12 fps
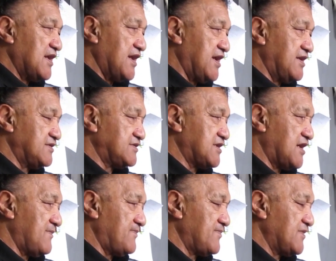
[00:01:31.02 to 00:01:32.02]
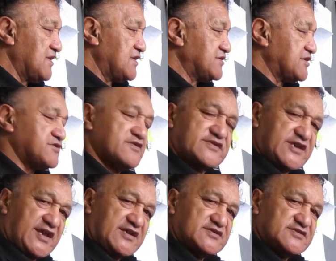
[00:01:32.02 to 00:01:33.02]
And the two
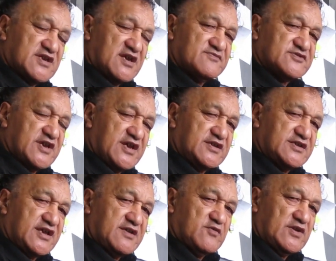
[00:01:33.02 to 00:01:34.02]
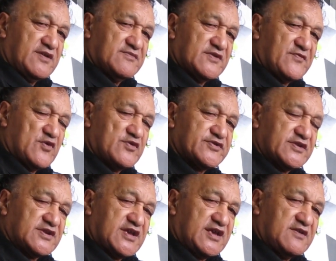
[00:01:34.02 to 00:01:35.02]
kings, I'm saying King William IV
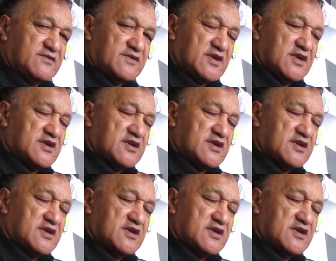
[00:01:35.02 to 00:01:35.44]
and King